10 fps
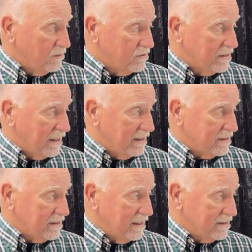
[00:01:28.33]

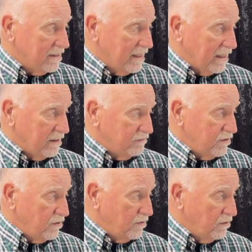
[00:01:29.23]
ustedes, let's, and negative
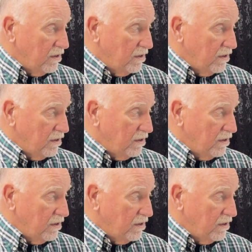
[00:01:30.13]
2.